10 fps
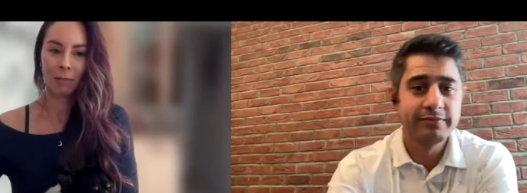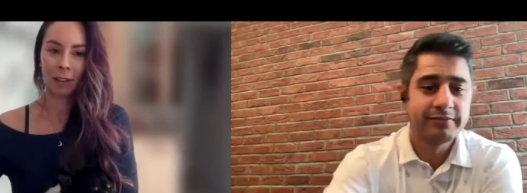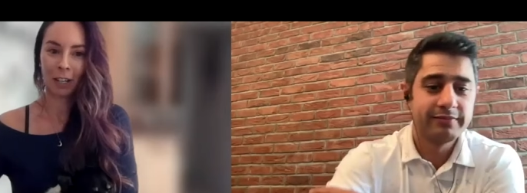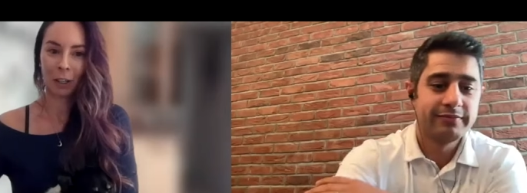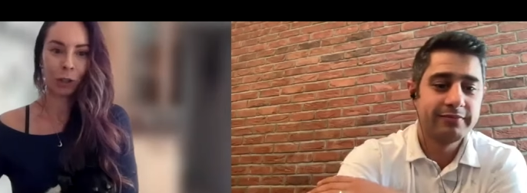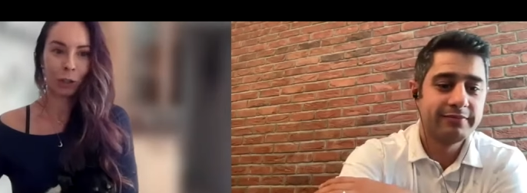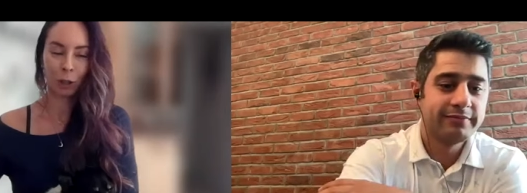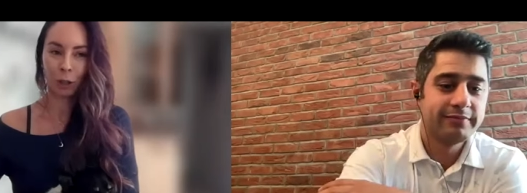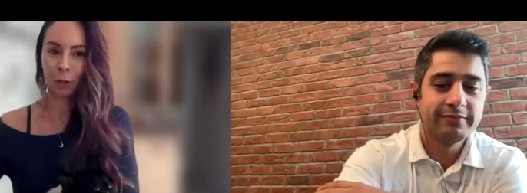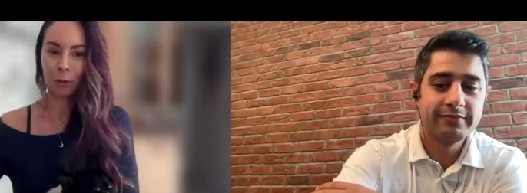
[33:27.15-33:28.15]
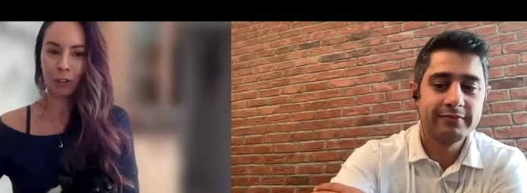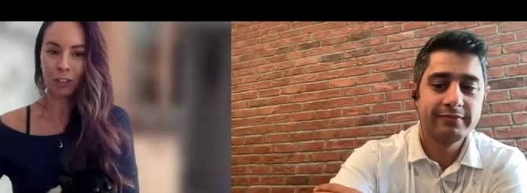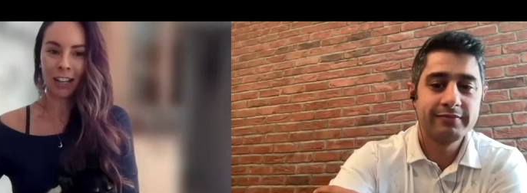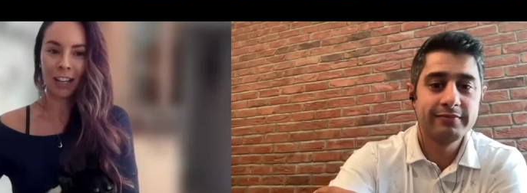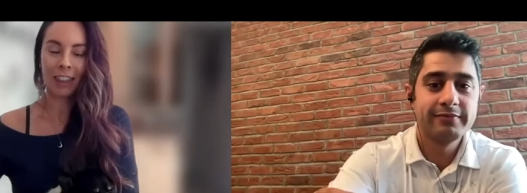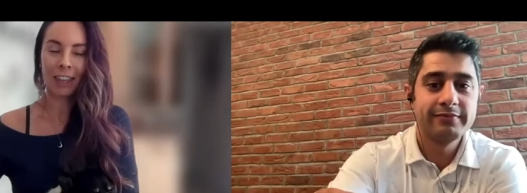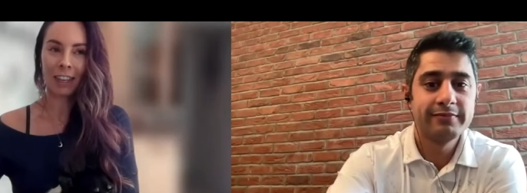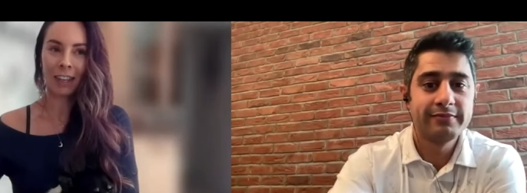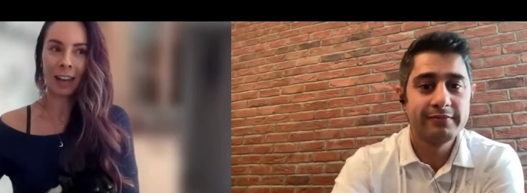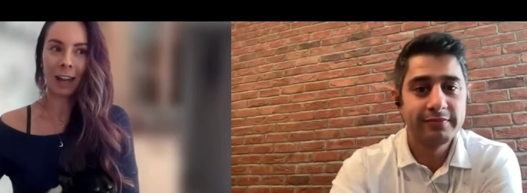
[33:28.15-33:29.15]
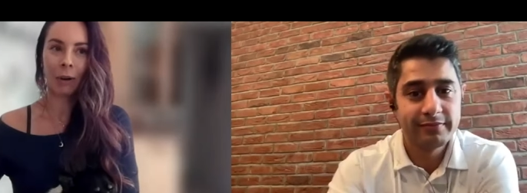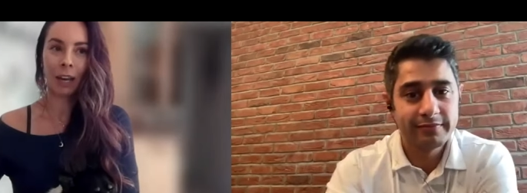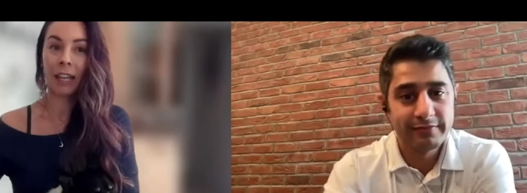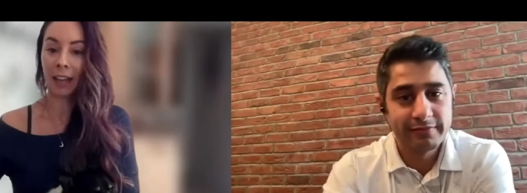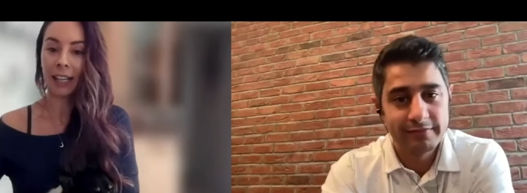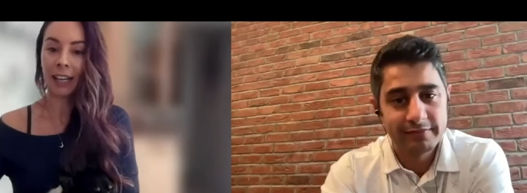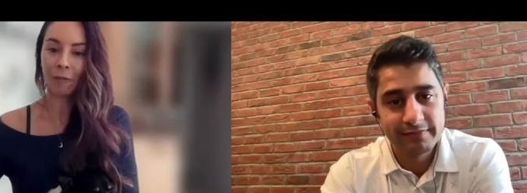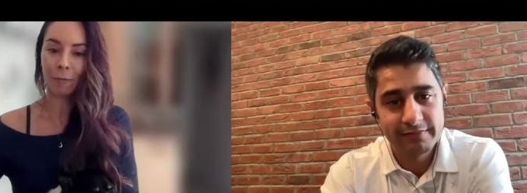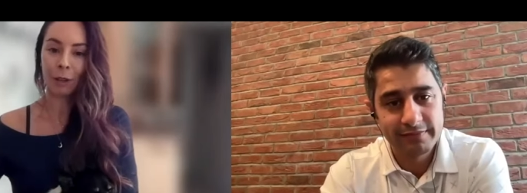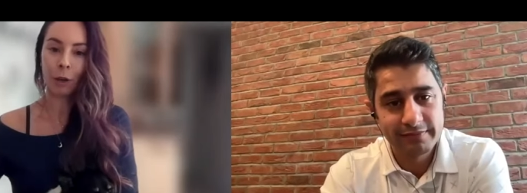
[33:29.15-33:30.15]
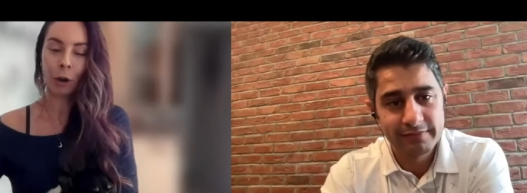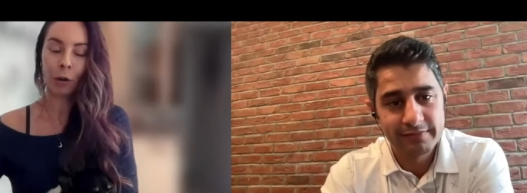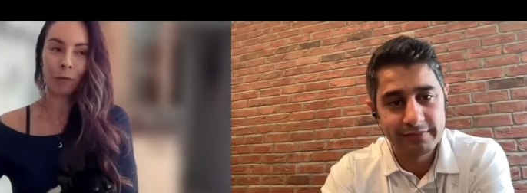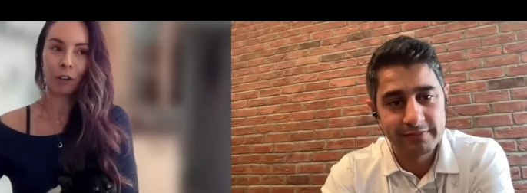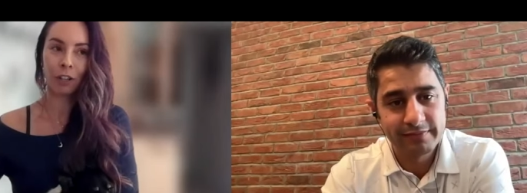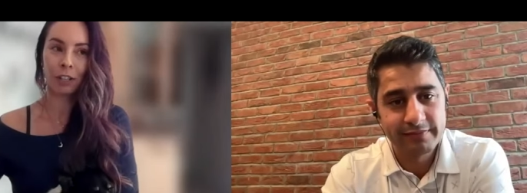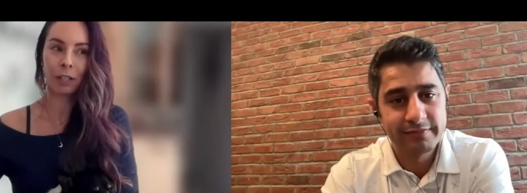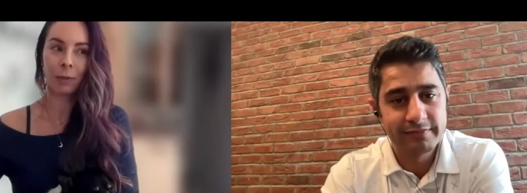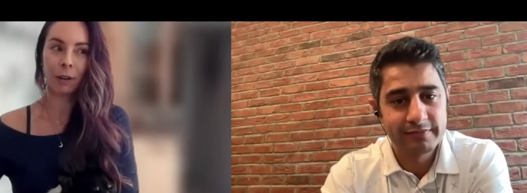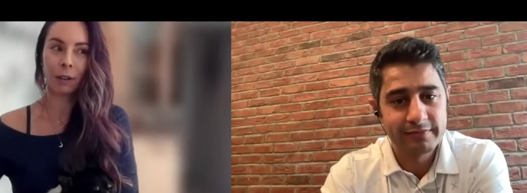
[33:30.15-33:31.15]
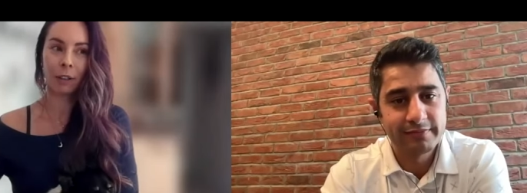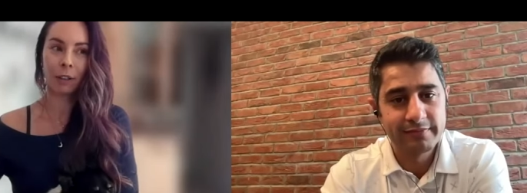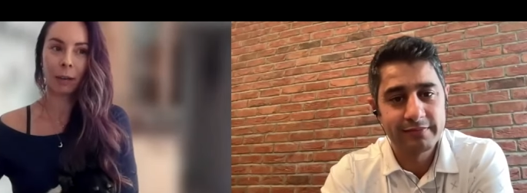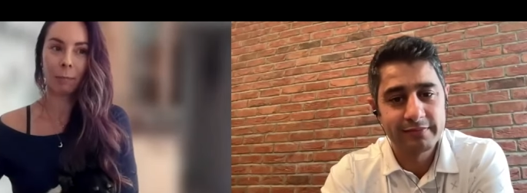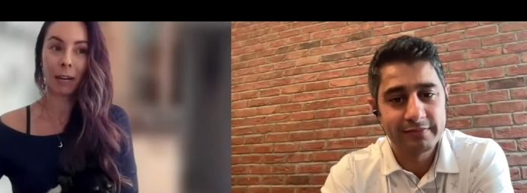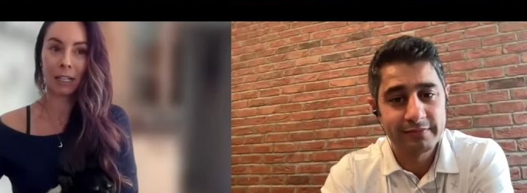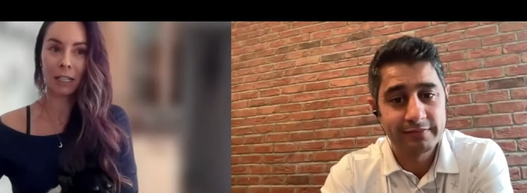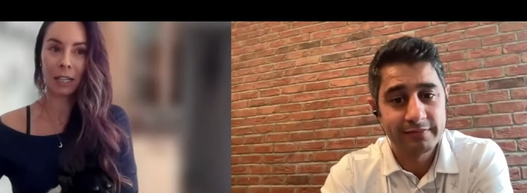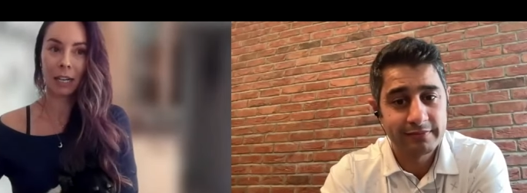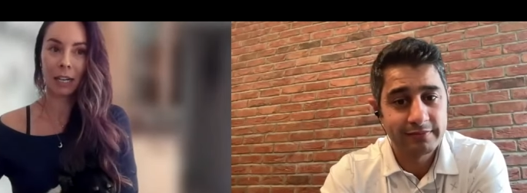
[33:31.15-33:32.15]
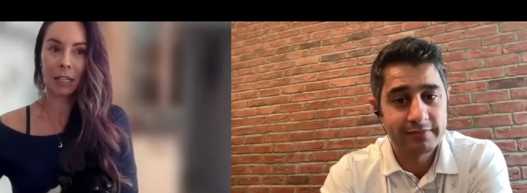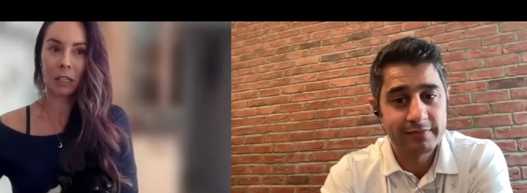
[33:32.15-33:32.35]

Speaker 1: like huge and i think now and that gave me the confidence as well i think mentally